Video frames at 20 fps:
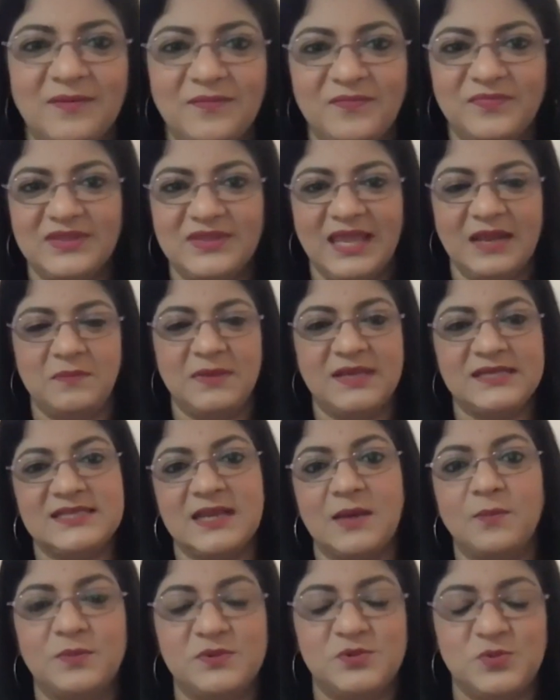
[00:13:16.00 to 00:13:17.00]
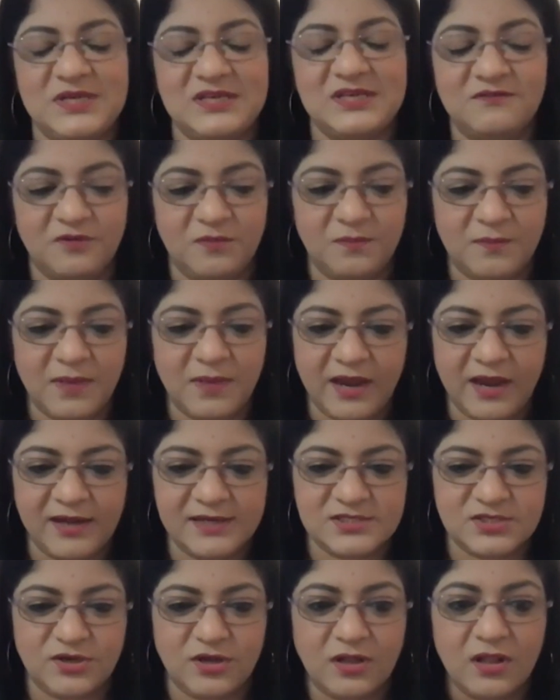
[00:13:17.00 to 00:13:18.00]
get mixed up between different
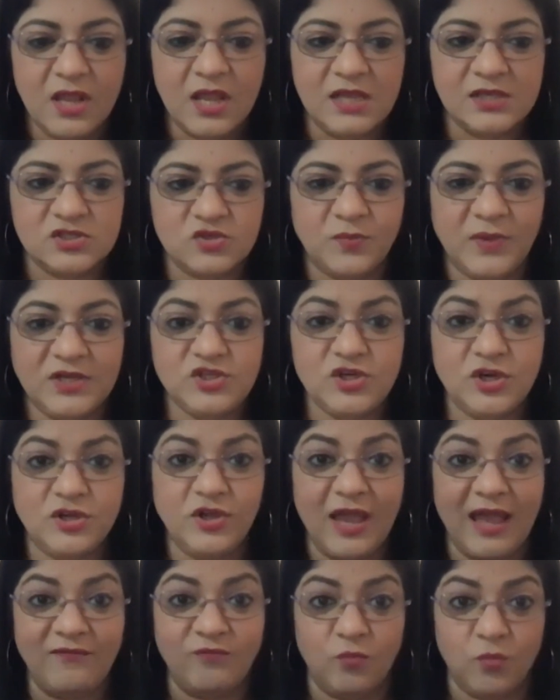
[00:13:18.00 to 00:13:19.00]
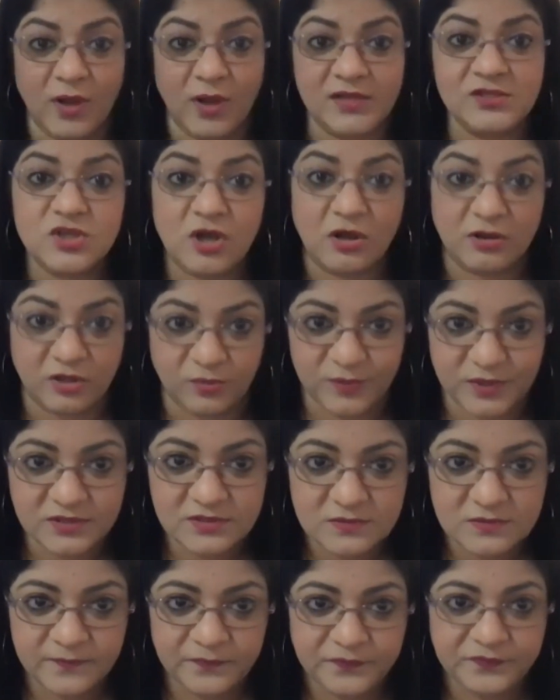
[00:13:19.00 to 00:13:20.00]
buyers and all. So make sure you have one document
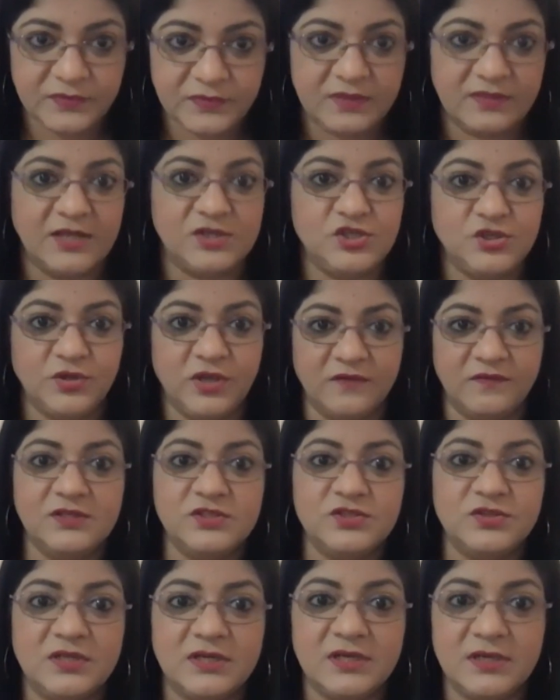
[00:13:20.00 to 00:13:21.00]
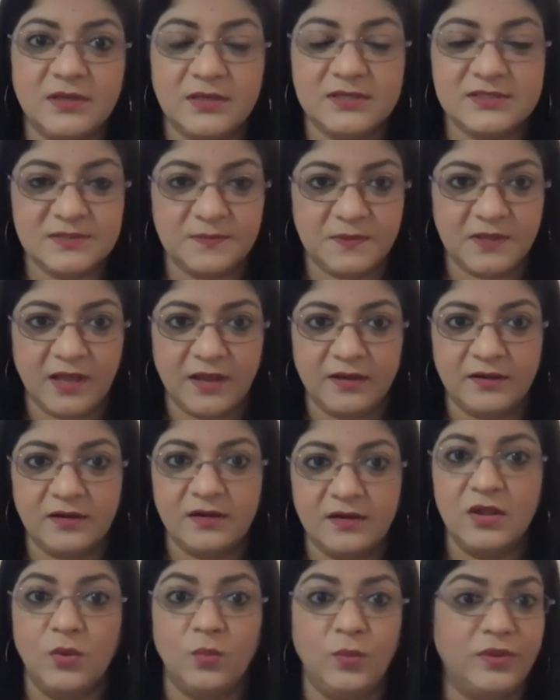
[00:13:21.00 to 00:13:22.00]
that you're giving to the supplier
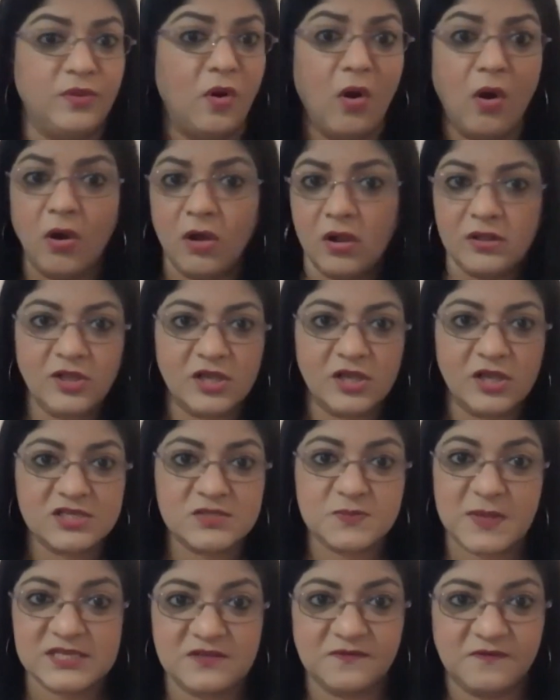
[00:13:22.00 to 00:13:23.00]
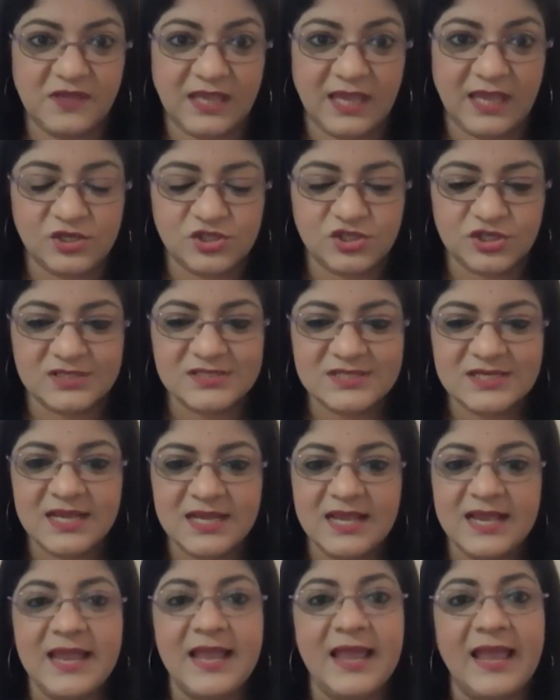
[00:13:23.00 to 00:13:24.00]
with all your specifications,
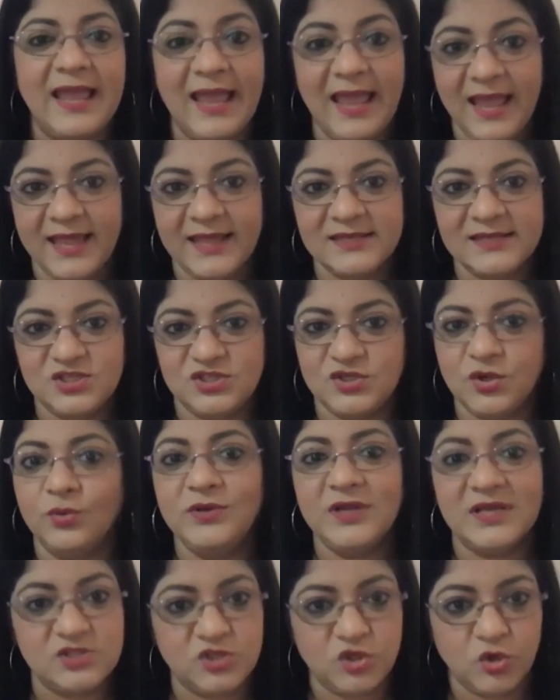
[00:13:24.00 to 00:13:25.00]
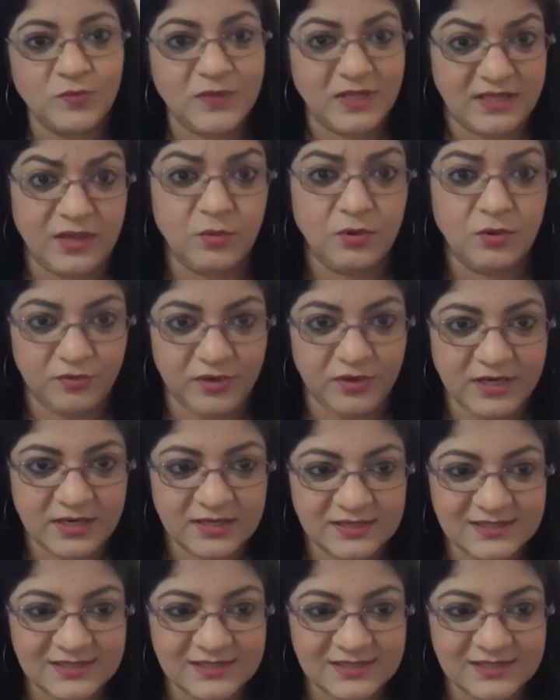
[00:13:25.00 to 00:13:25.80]
and don't assume that they will read it.